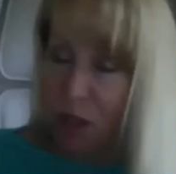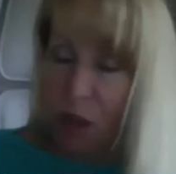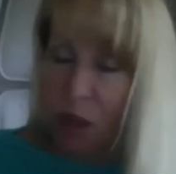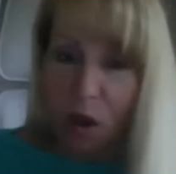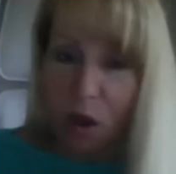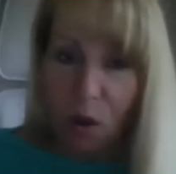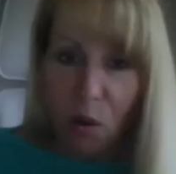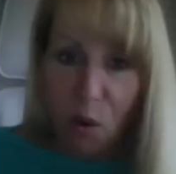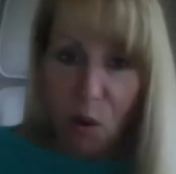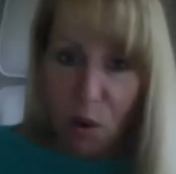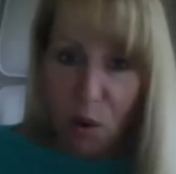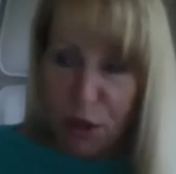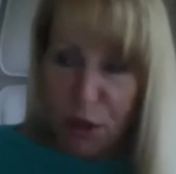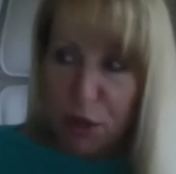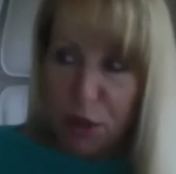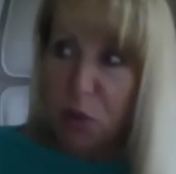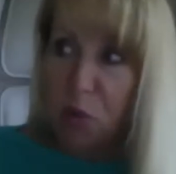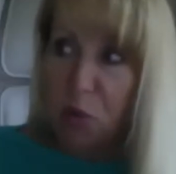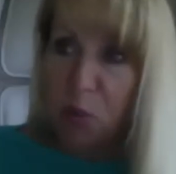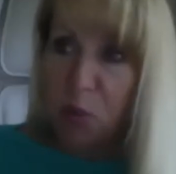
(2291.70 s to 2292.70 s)
or
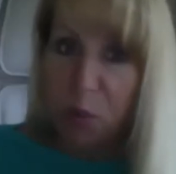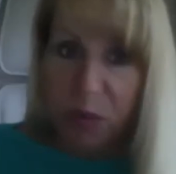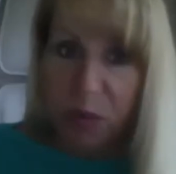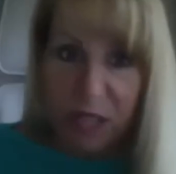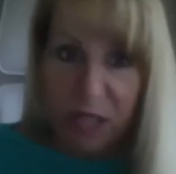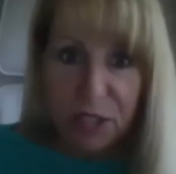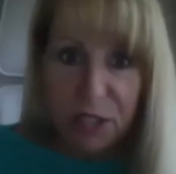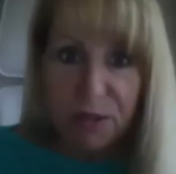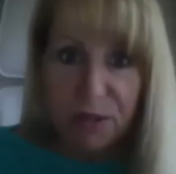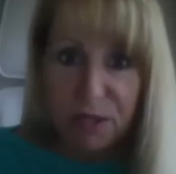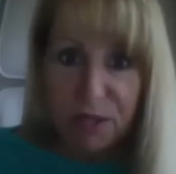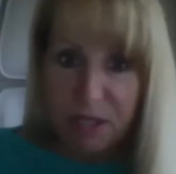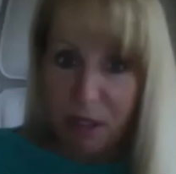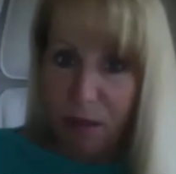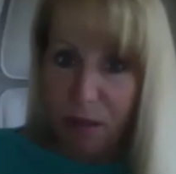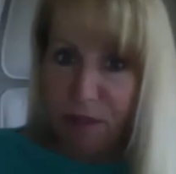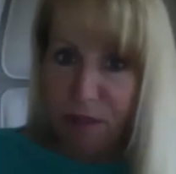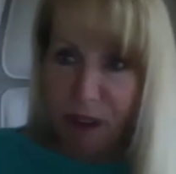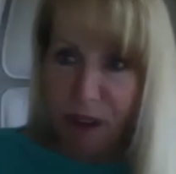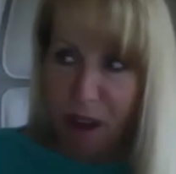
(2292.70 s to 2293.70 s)
you pick yourself
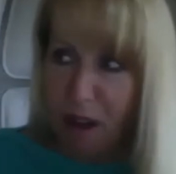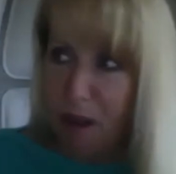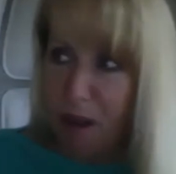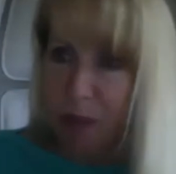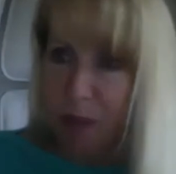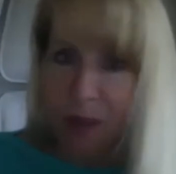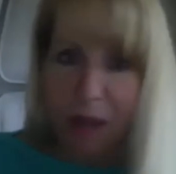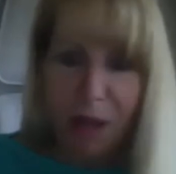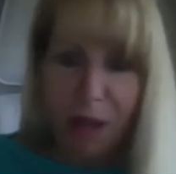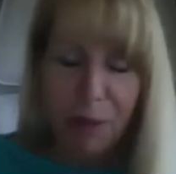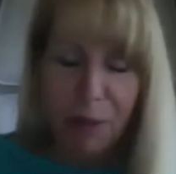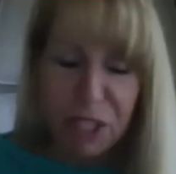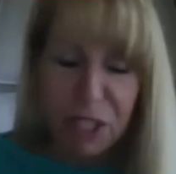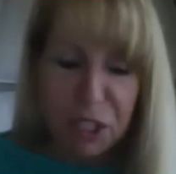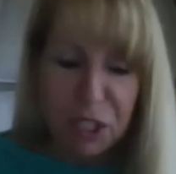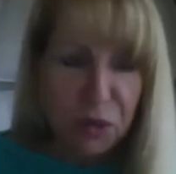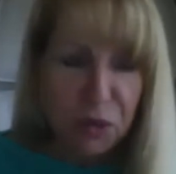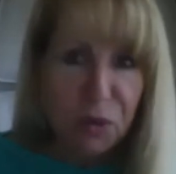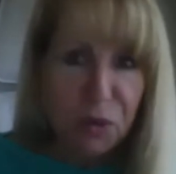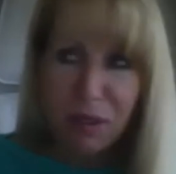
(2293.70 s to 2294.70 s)
up.
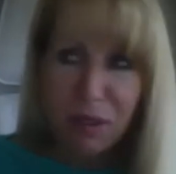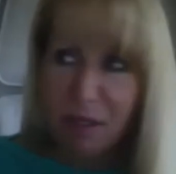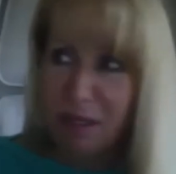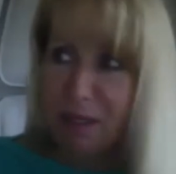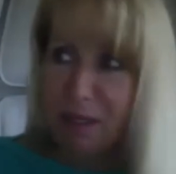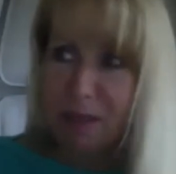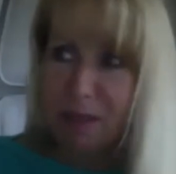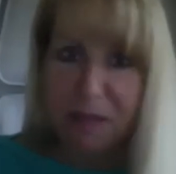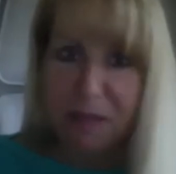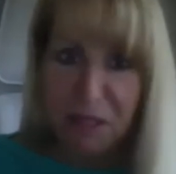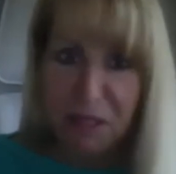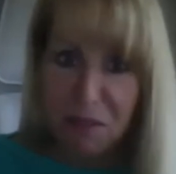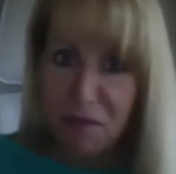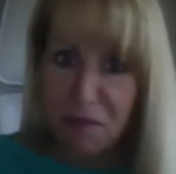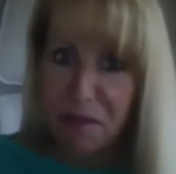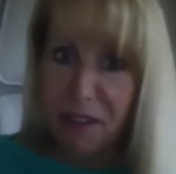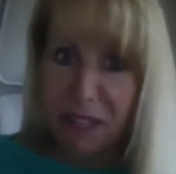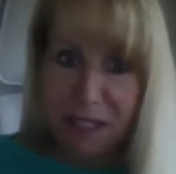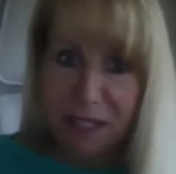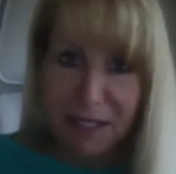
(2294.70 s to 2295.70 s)
Like you're going to be
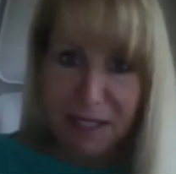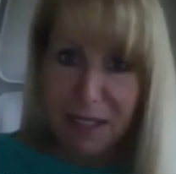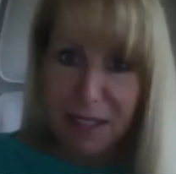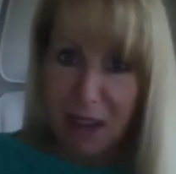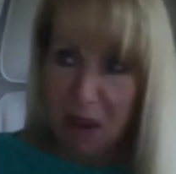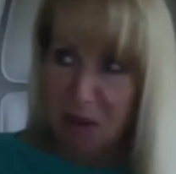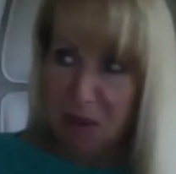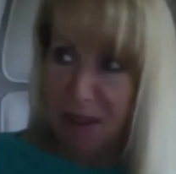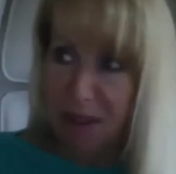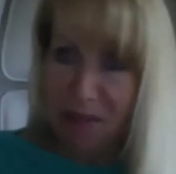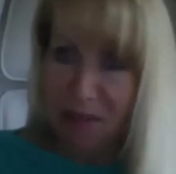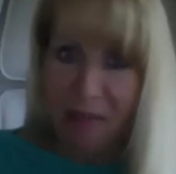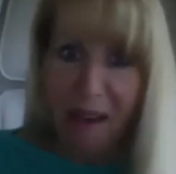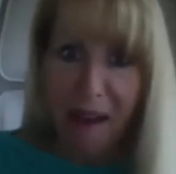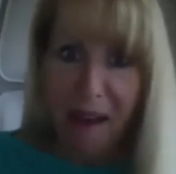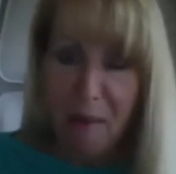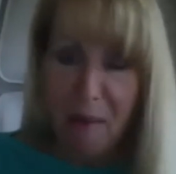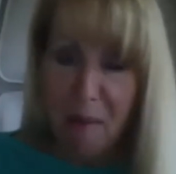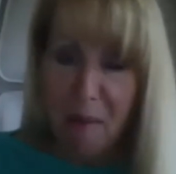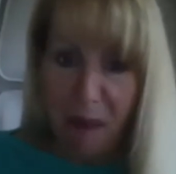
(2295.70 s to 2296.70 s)
face down in
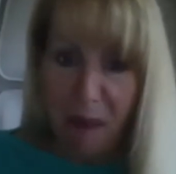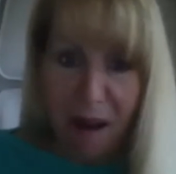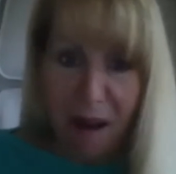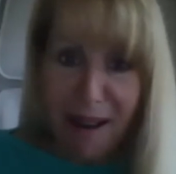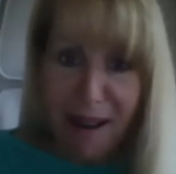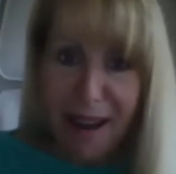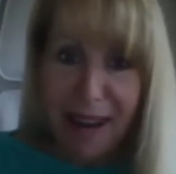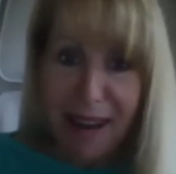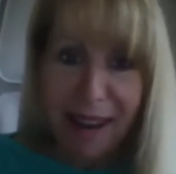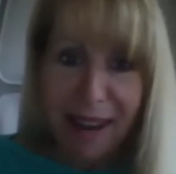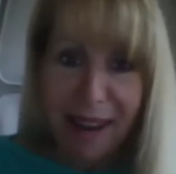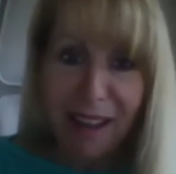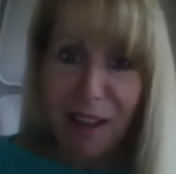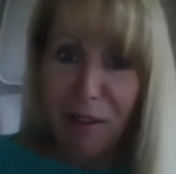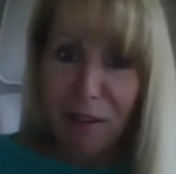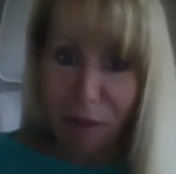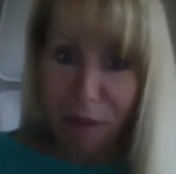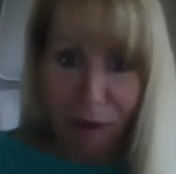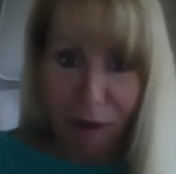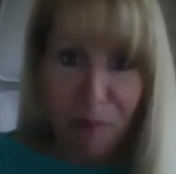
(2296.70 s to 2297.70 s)
that mud
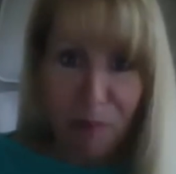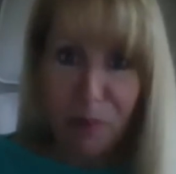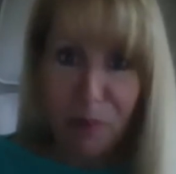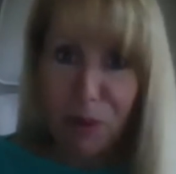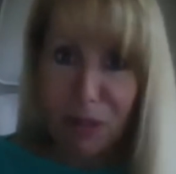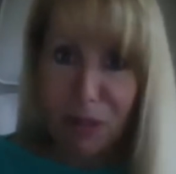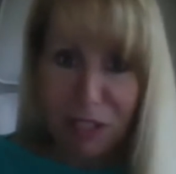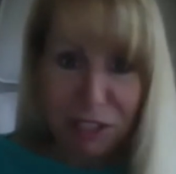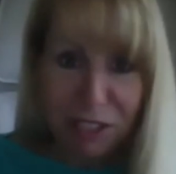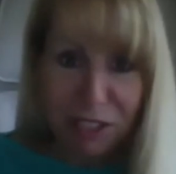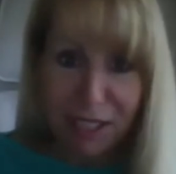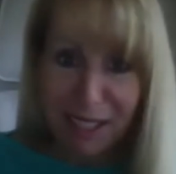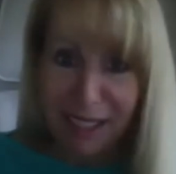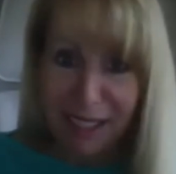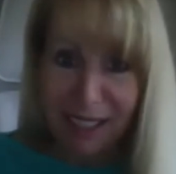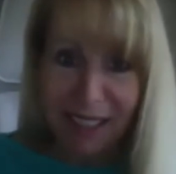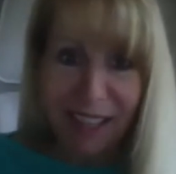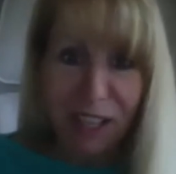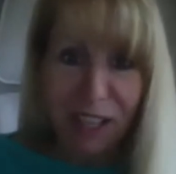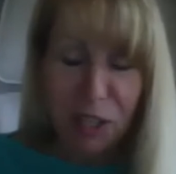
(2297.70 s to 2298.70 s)
from pushing.
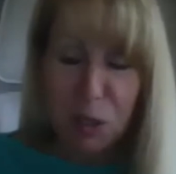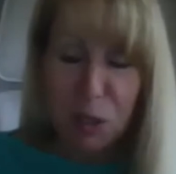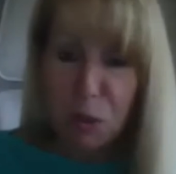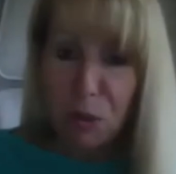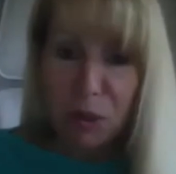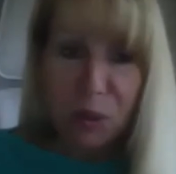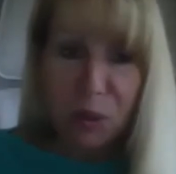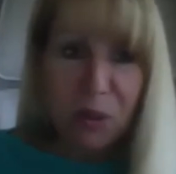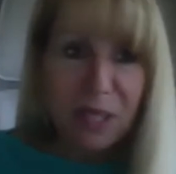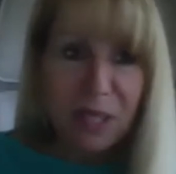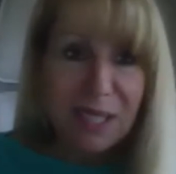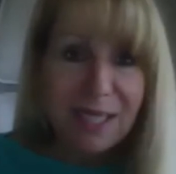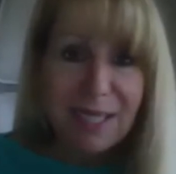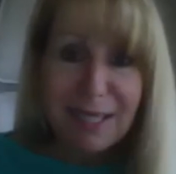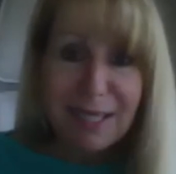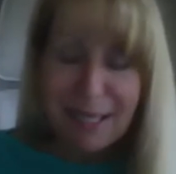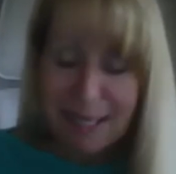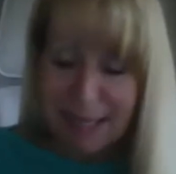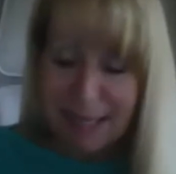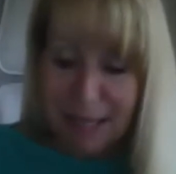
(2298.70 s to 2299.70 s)
You're yeah. going to
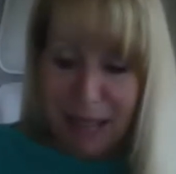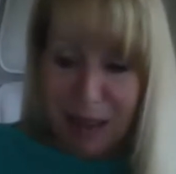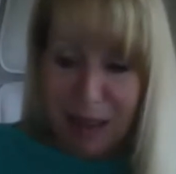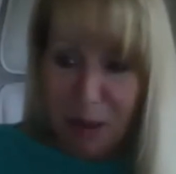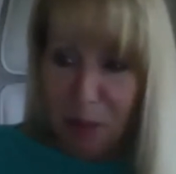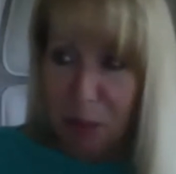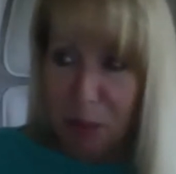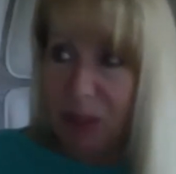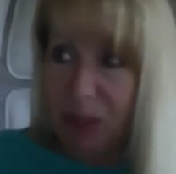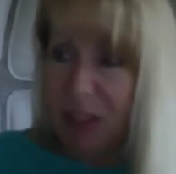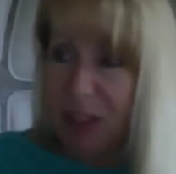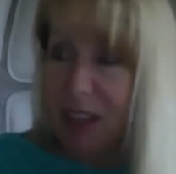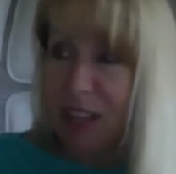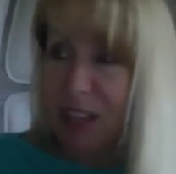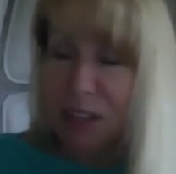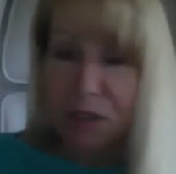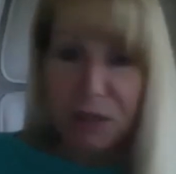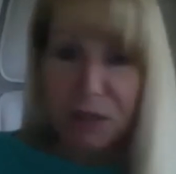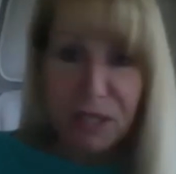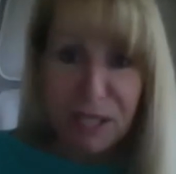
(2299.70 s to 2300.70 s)
slip.
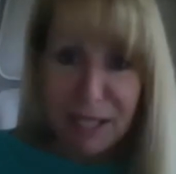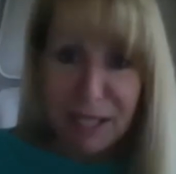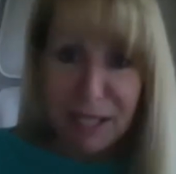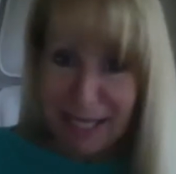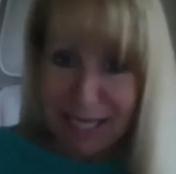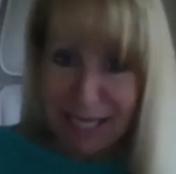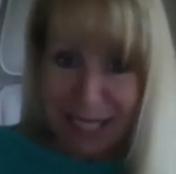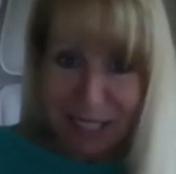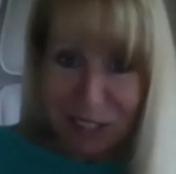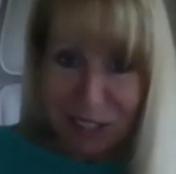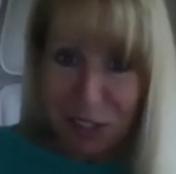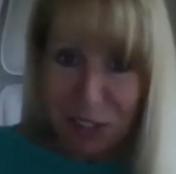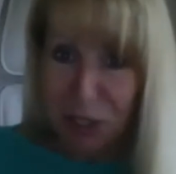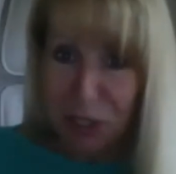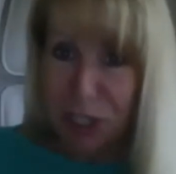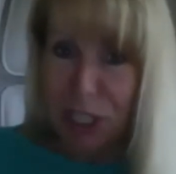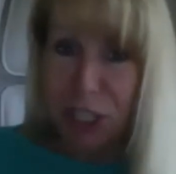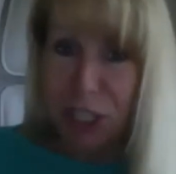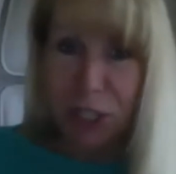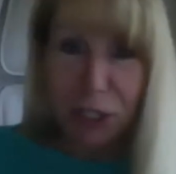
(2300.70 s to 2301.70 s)
You're going to get
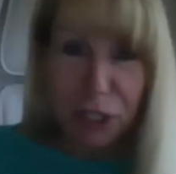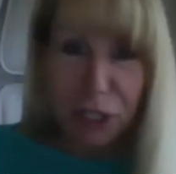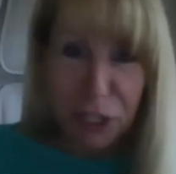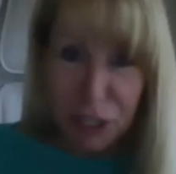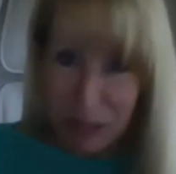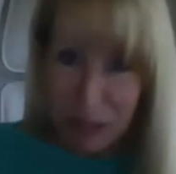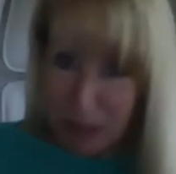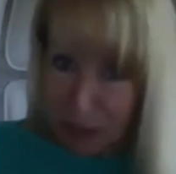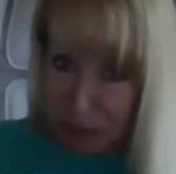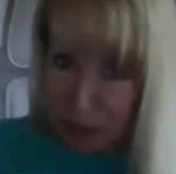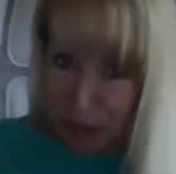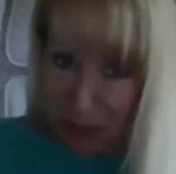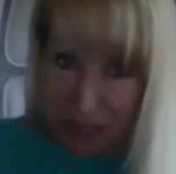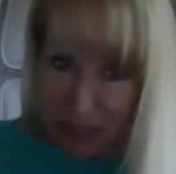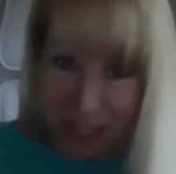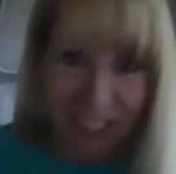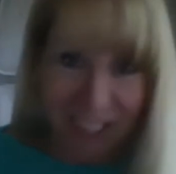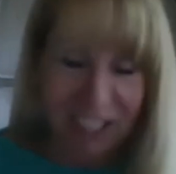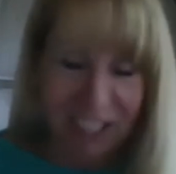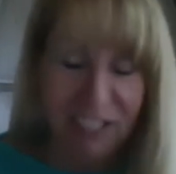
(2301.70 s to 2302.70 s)
dirty. You're going to
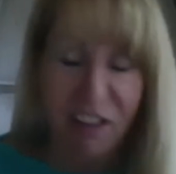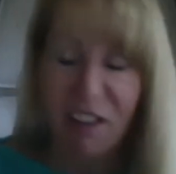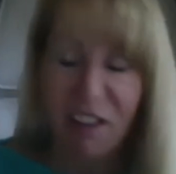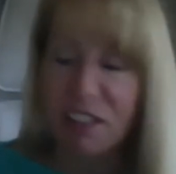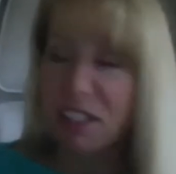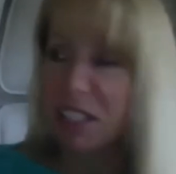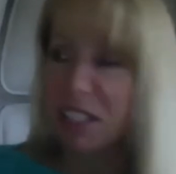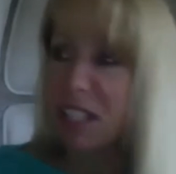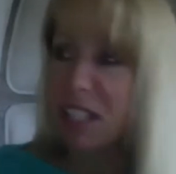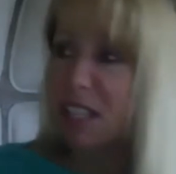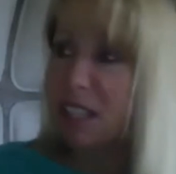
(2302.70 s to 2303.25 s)
be exhausted.